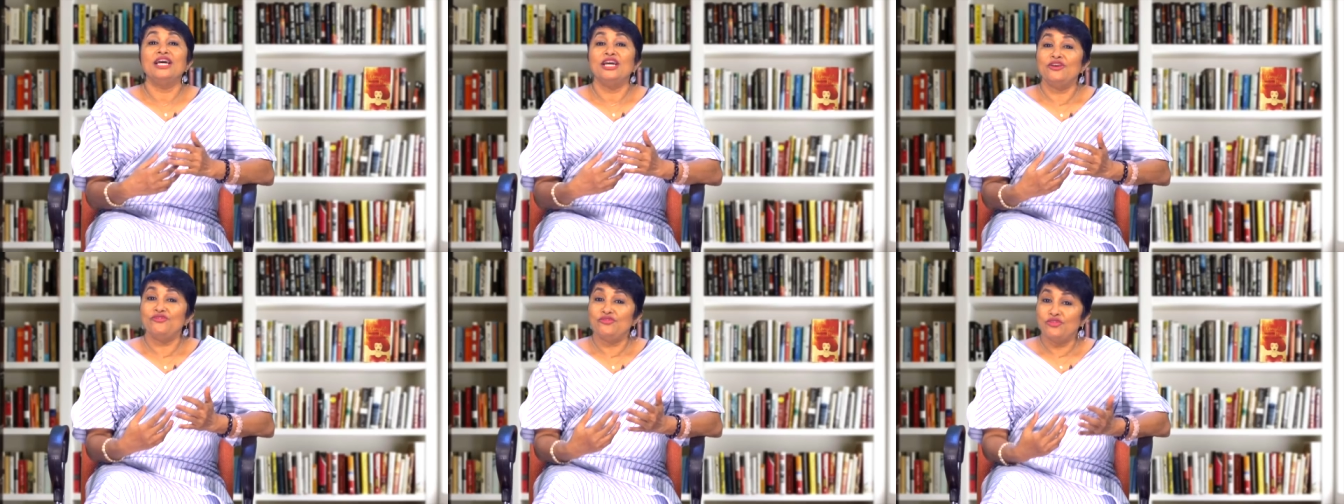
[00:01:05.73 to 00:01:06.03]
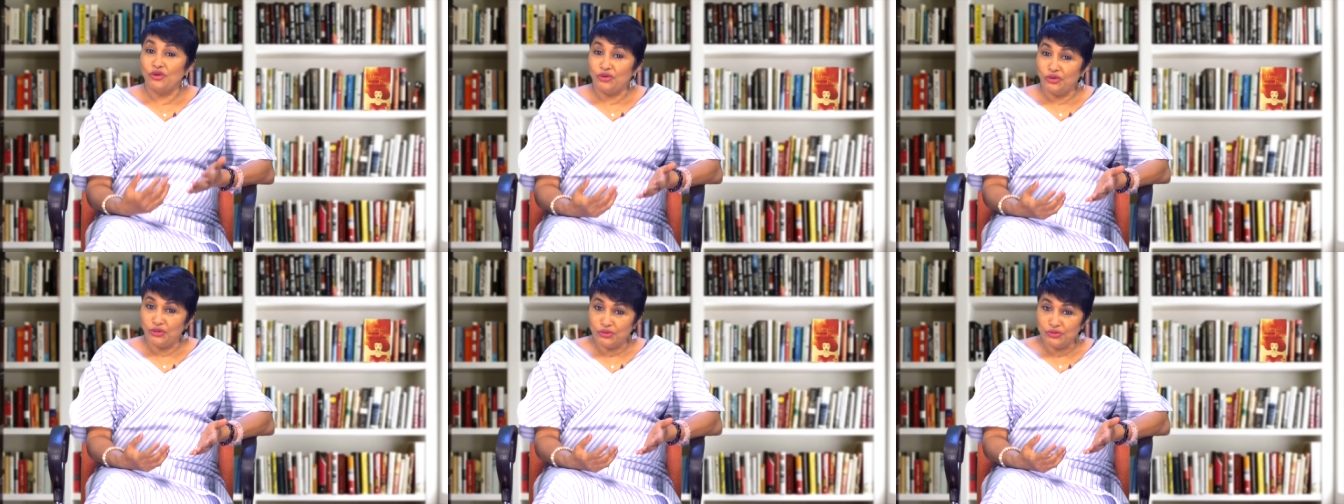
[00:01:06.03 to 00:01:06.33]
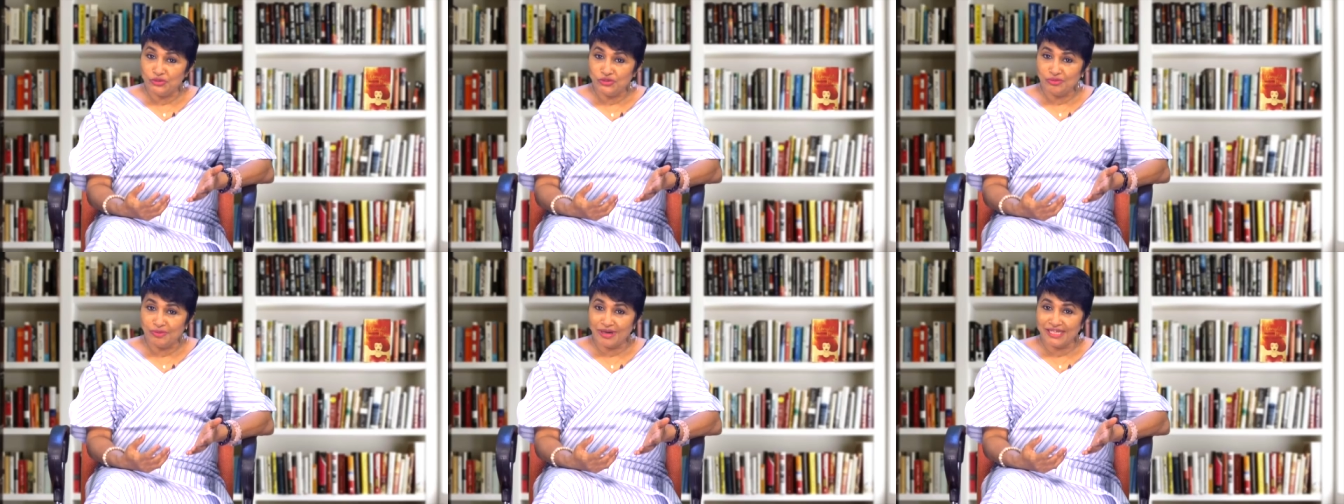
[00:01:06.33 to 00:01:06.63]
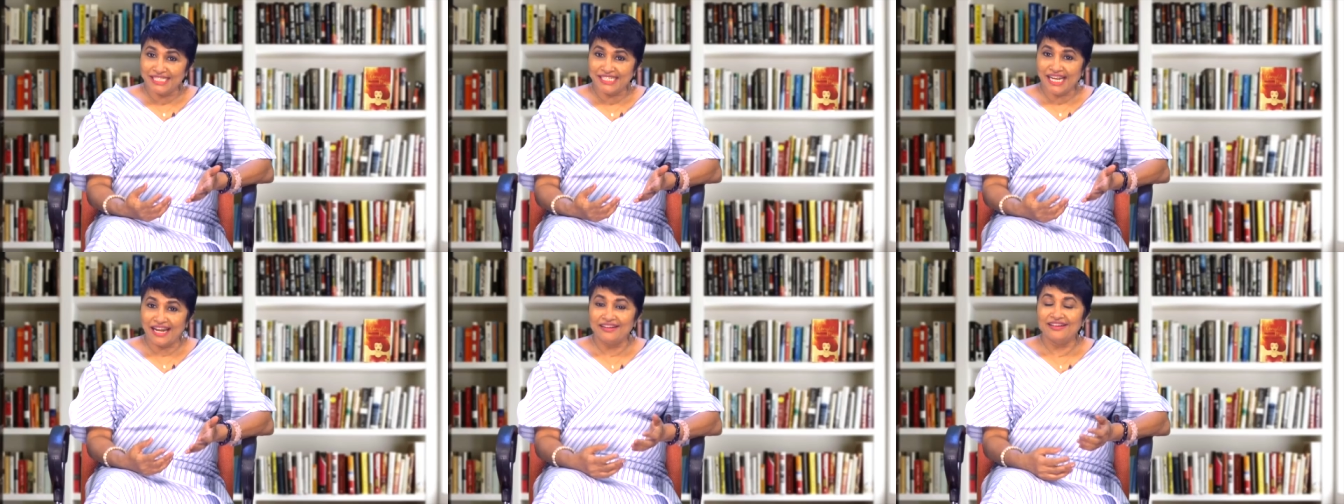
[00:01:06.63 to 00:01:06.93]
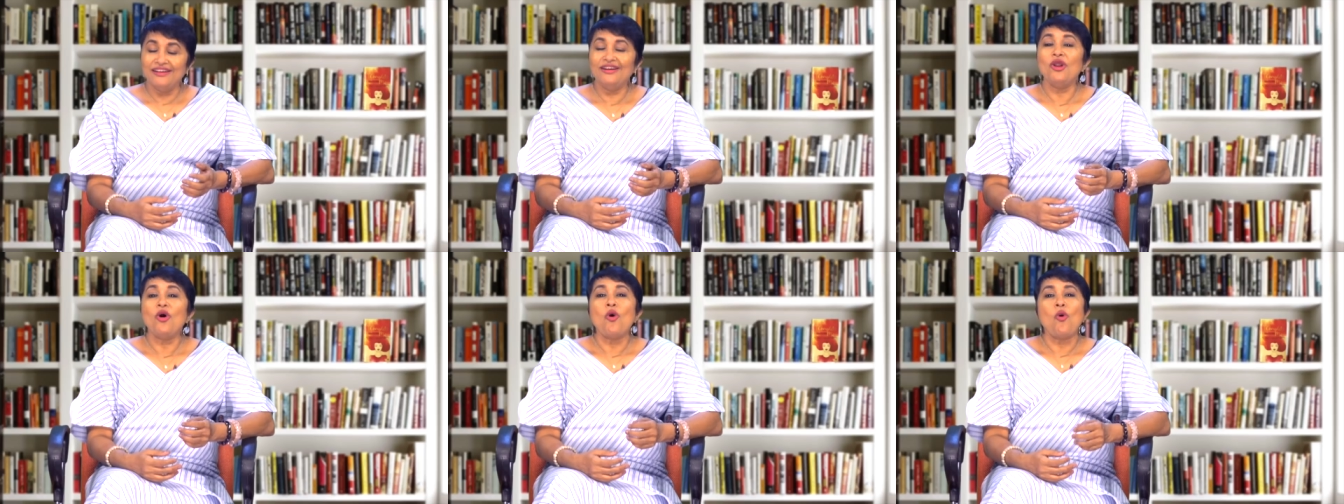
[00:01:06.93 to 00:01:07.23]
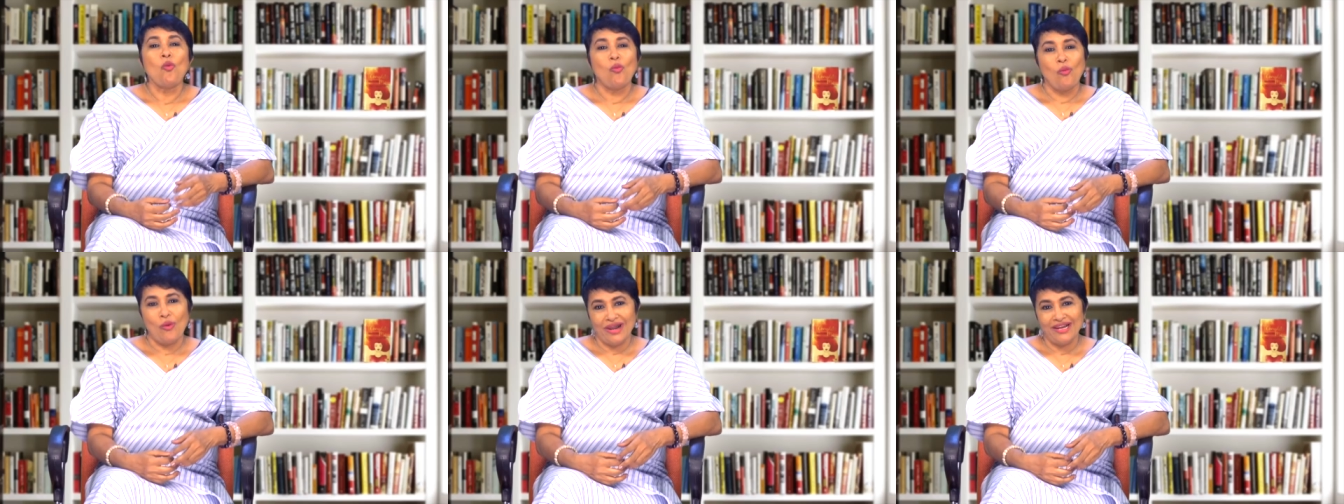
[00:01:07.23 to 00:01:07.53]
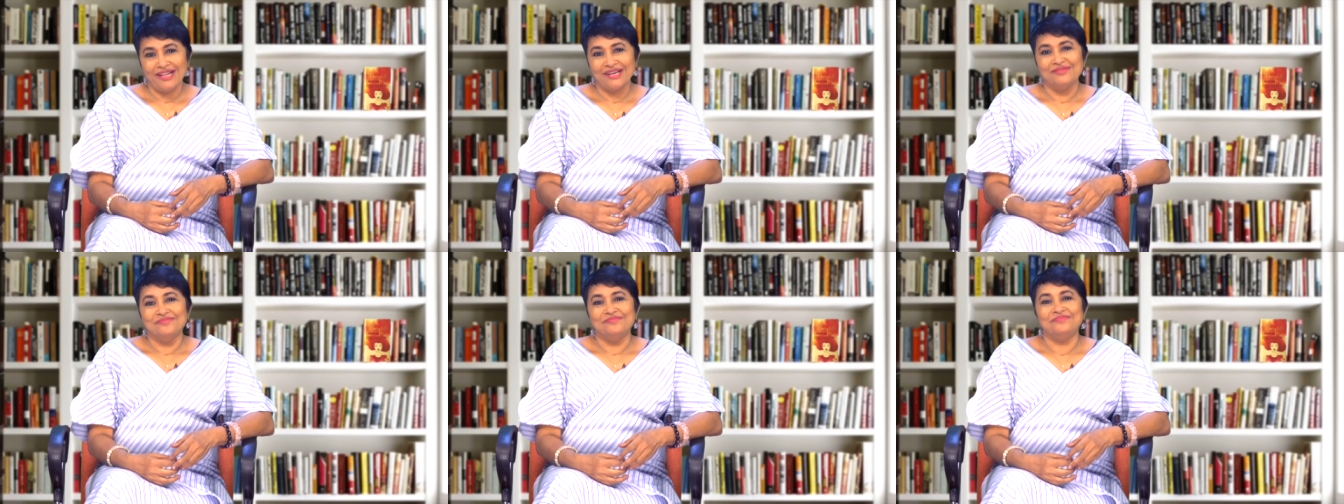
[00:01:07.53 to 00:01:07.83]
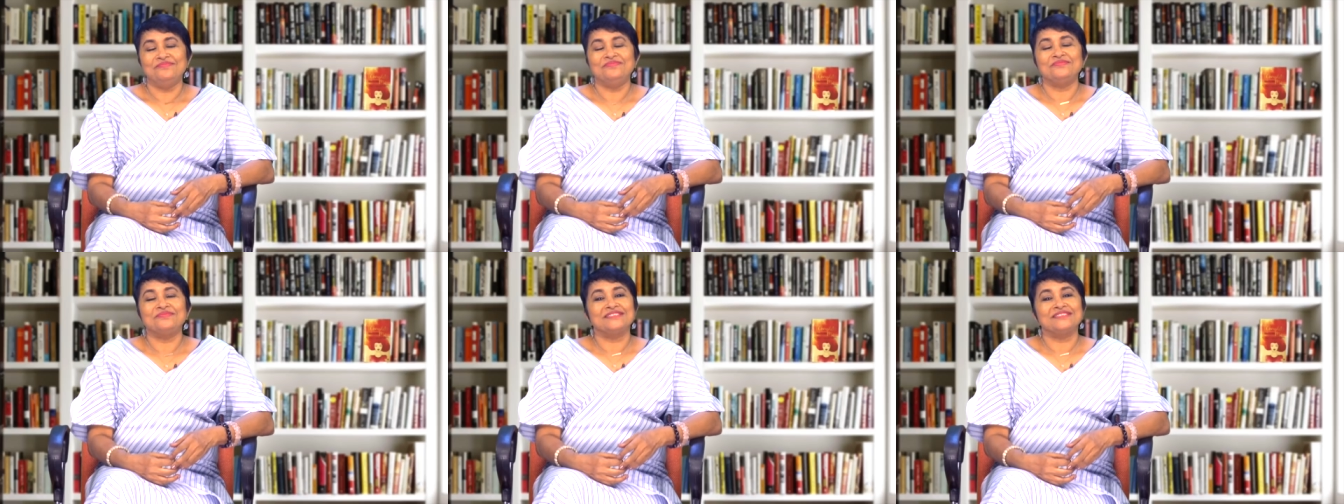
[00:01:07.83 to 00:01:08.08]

If you're new to my channel, welcome.